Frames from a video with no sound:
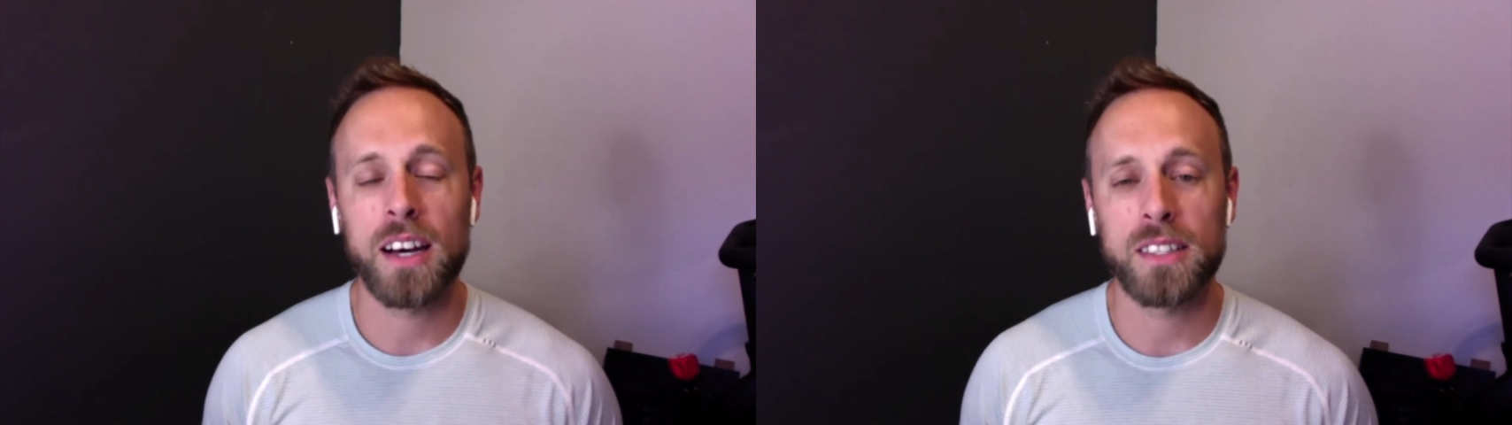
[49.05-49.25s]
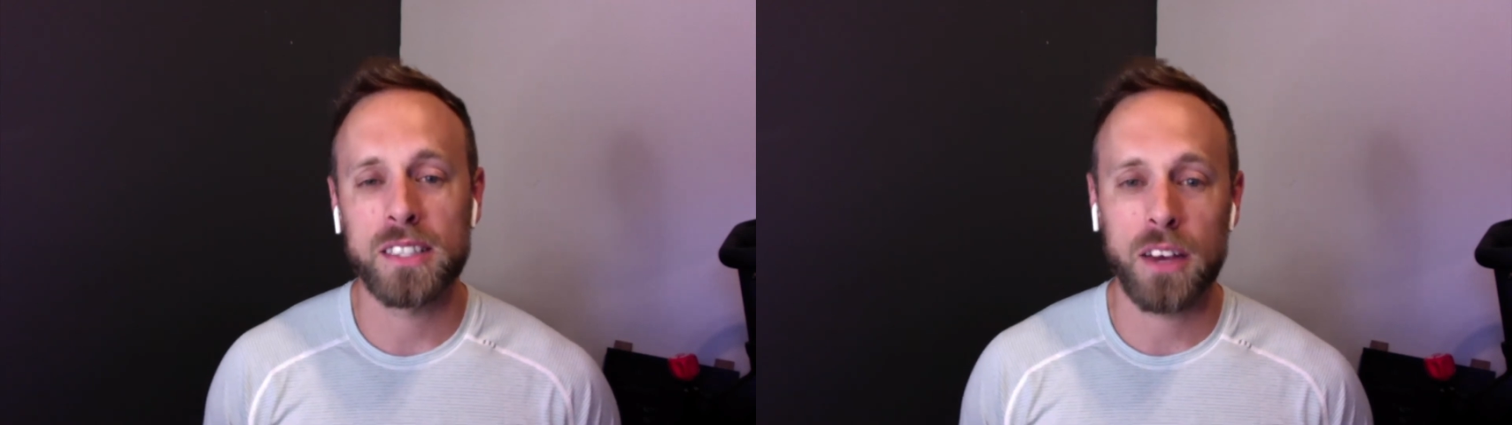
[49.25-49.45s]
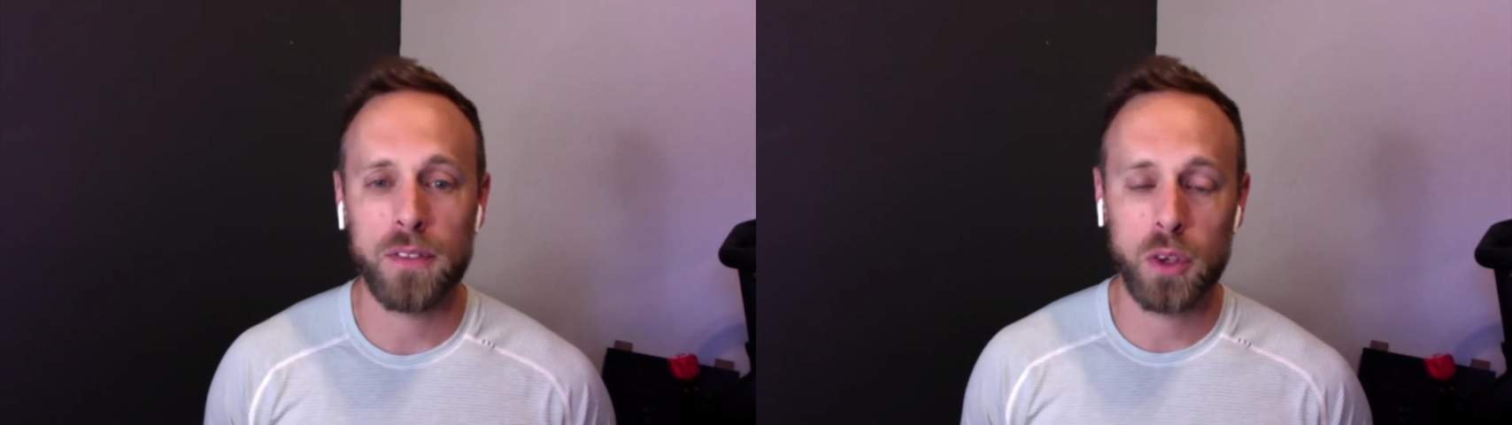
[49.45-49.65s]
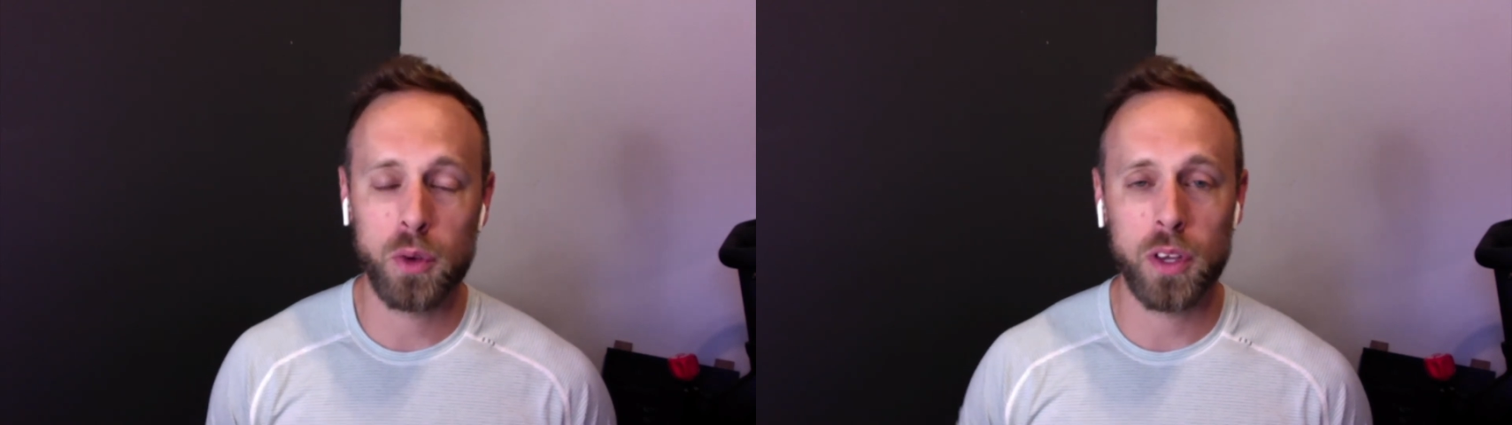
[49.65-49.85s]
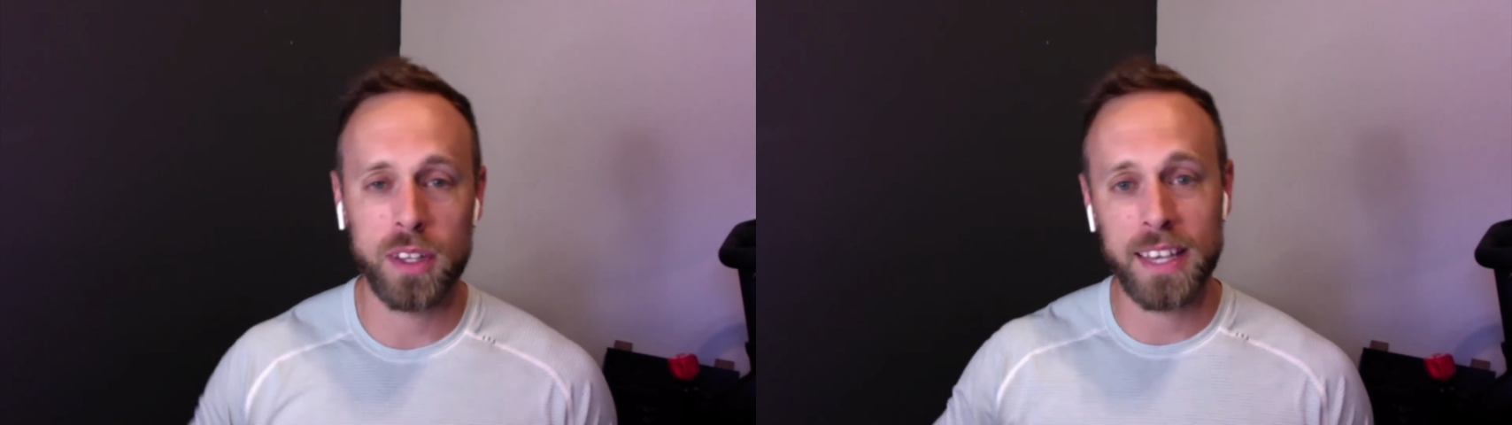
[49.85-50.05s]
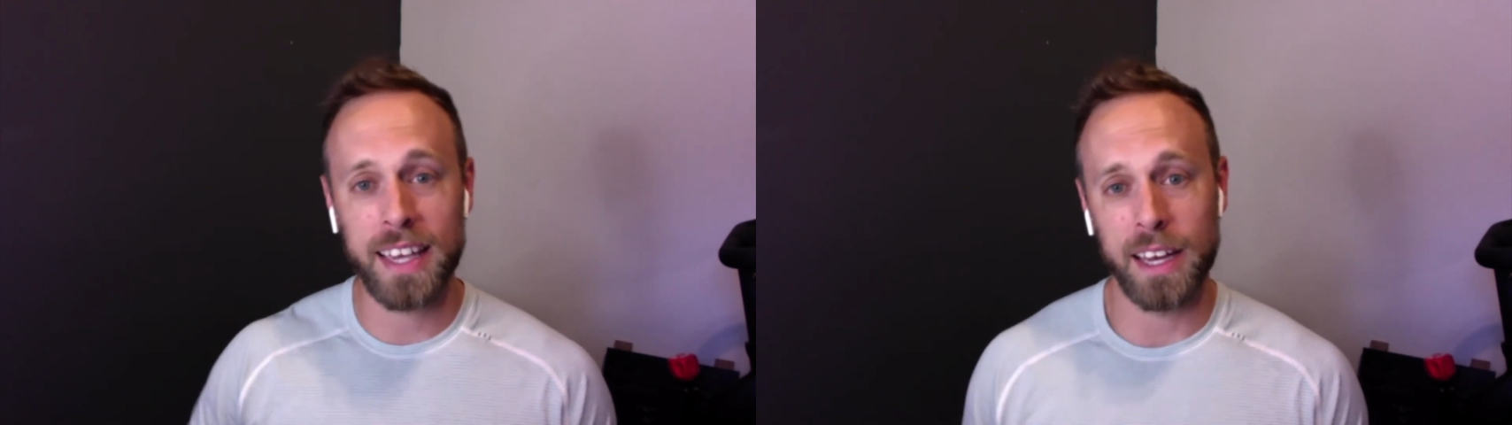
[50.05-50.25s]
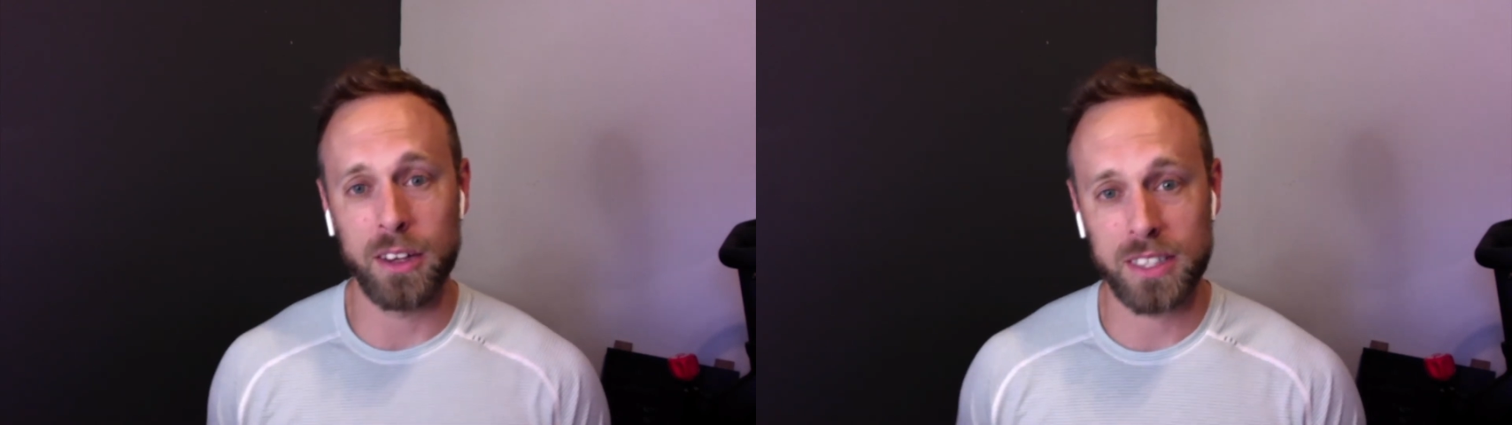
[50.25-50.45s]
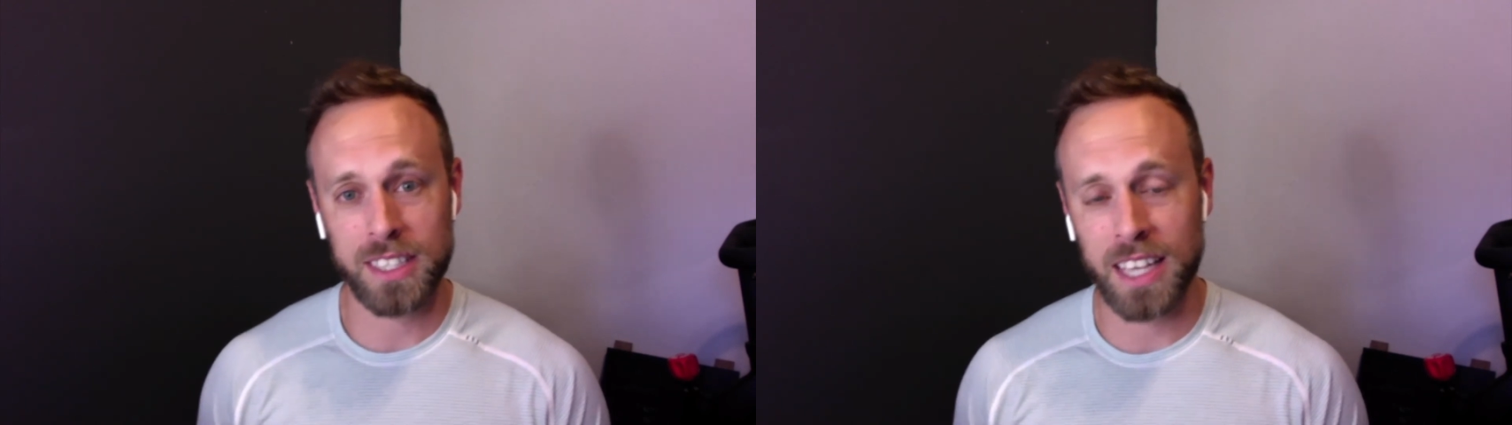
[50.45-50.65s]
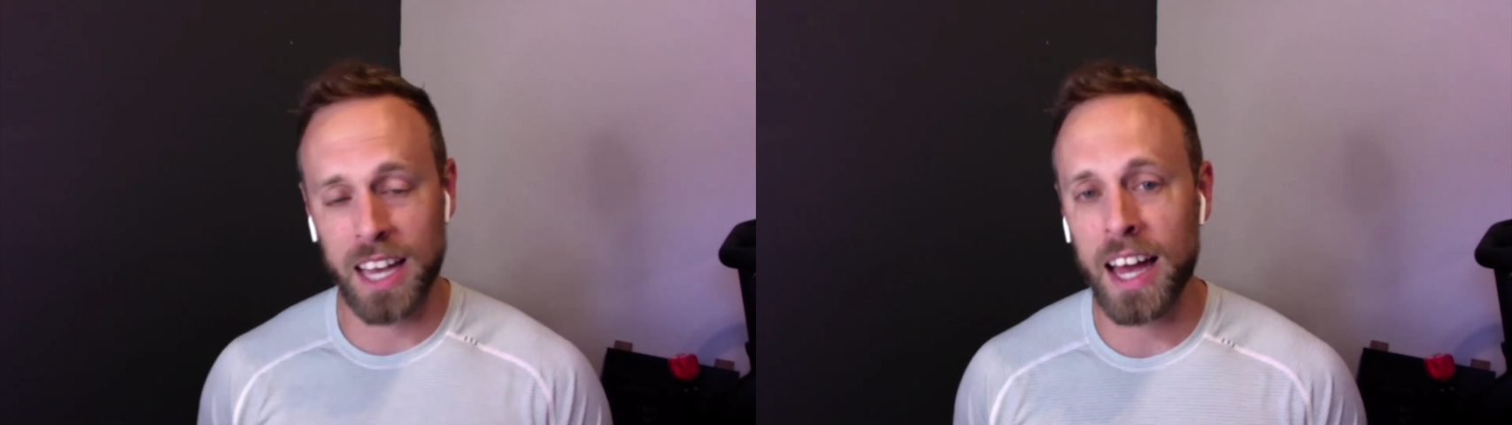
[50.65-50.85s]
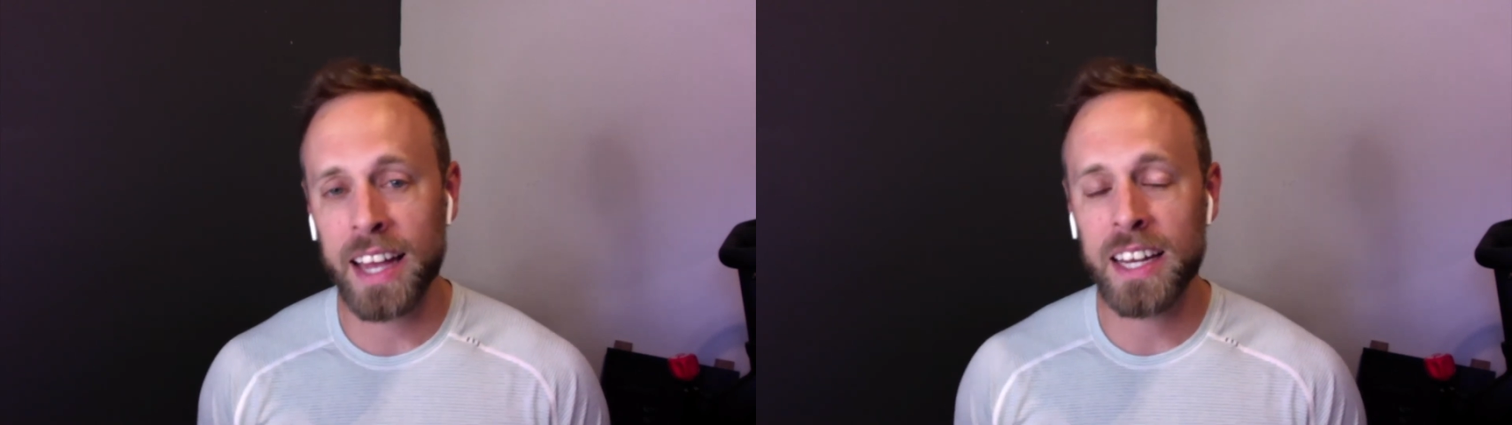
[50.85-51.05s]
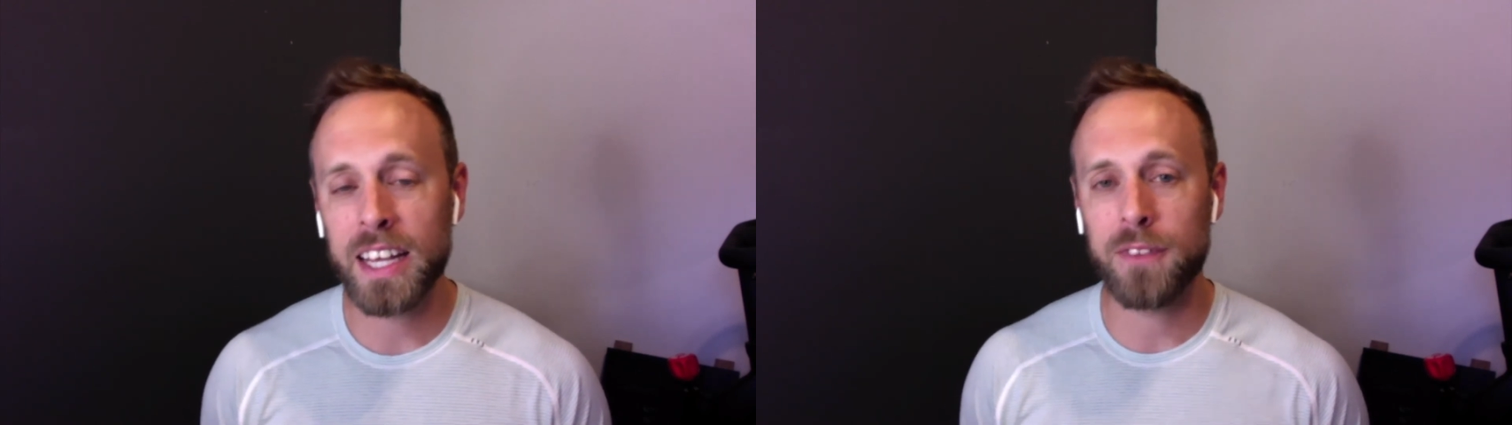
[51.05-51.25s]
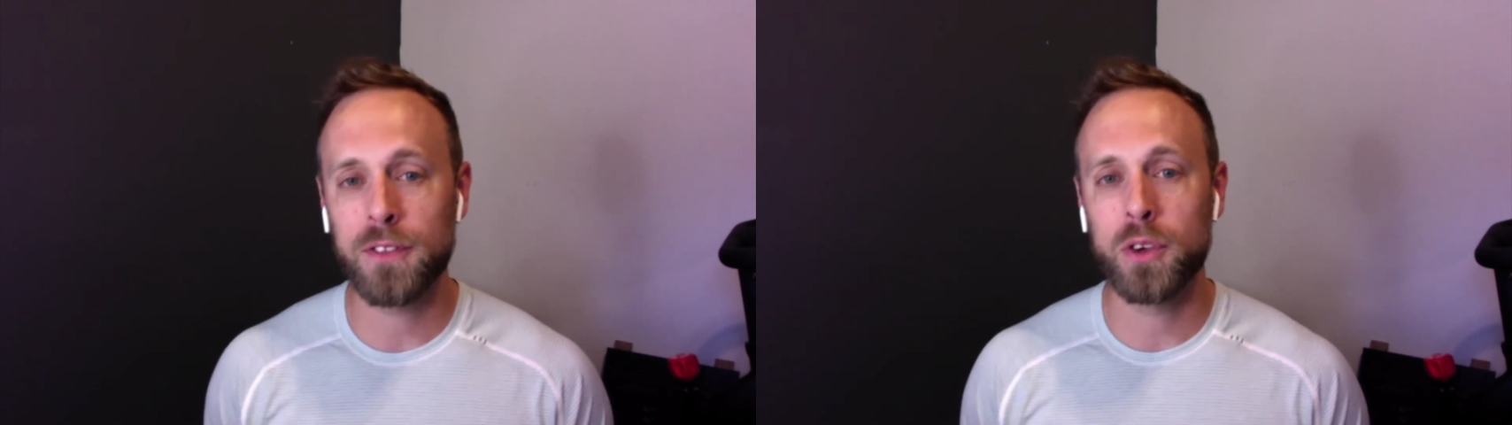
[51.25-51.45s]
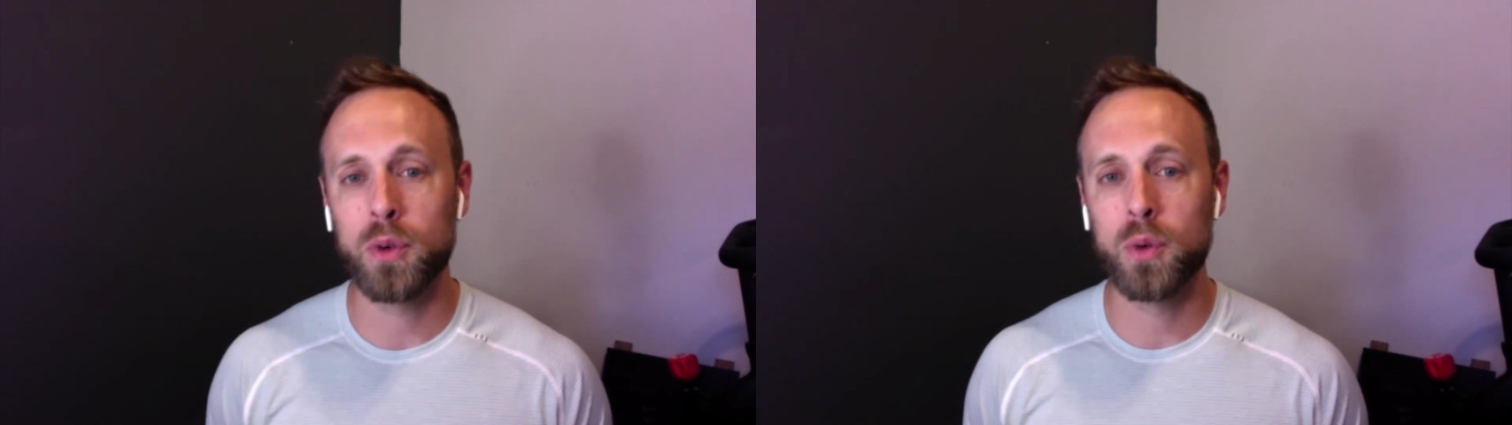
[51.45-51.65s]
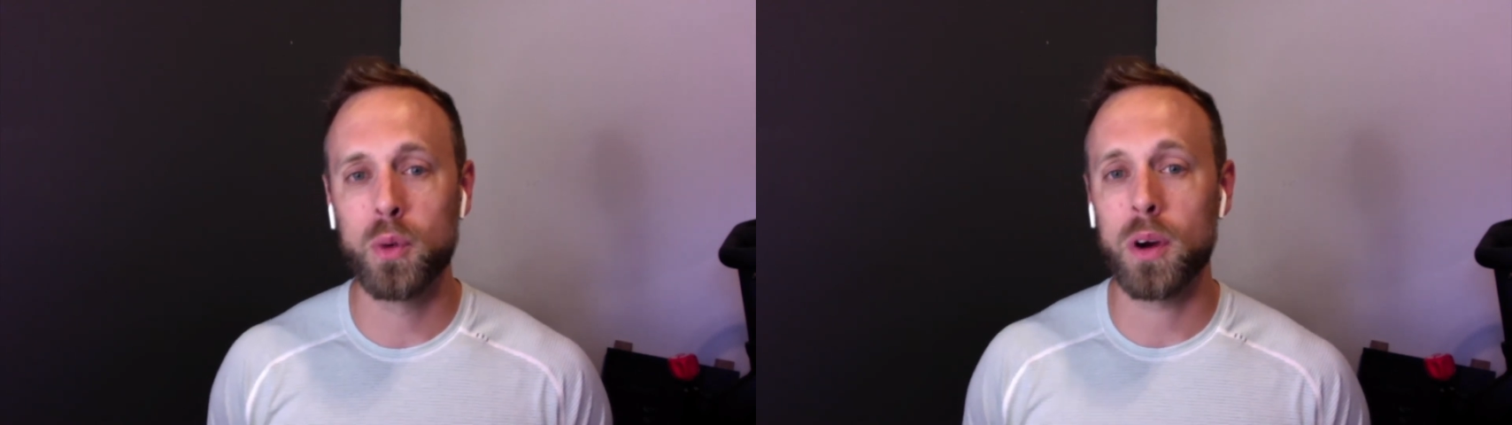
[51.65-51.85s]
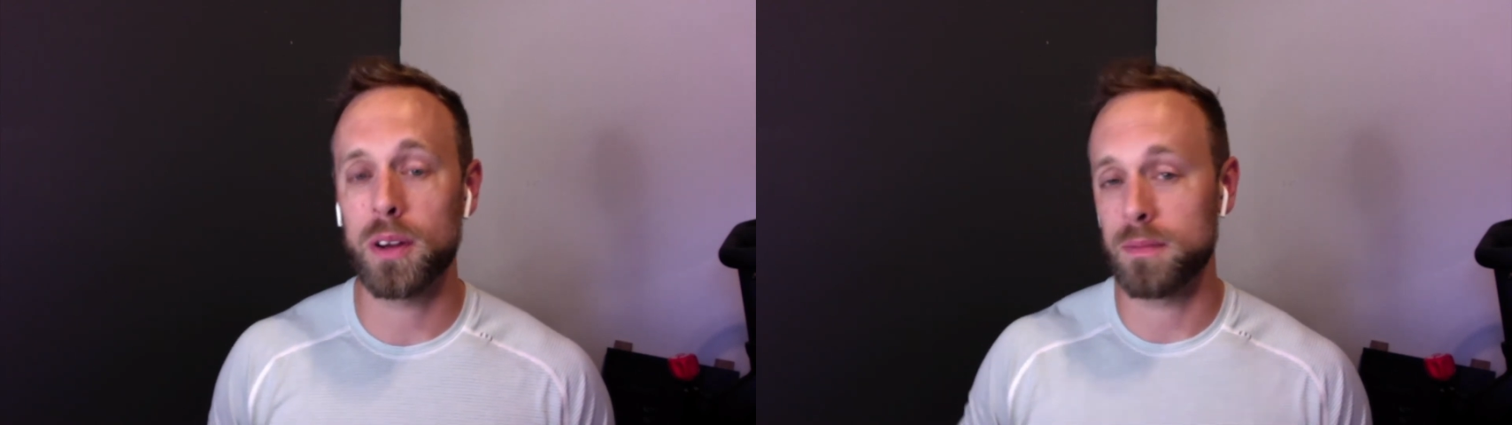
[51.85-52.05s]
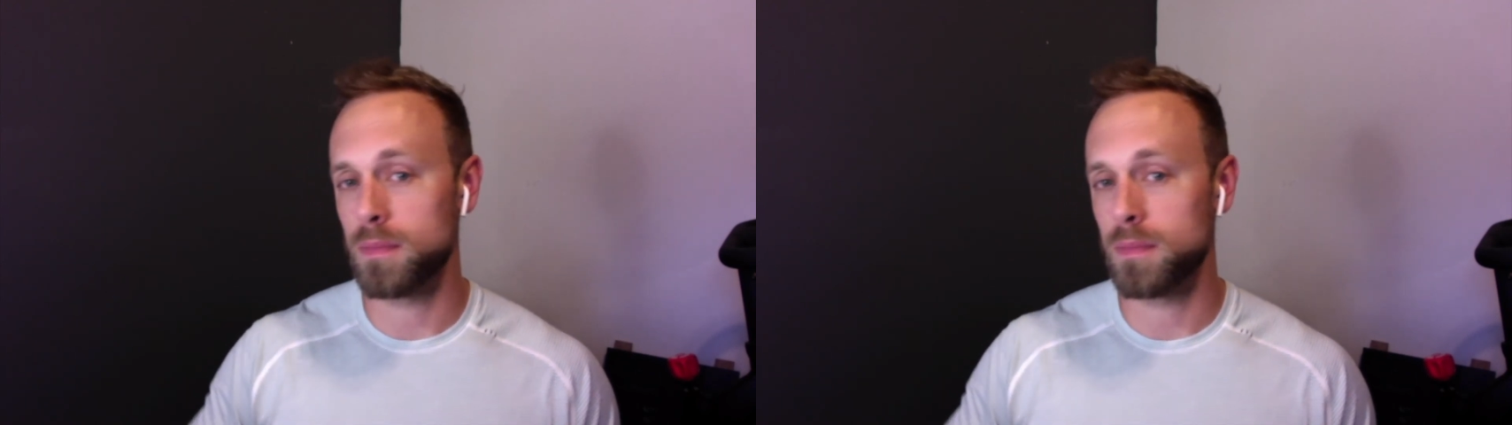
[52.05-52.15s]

stuff that you can take outside if you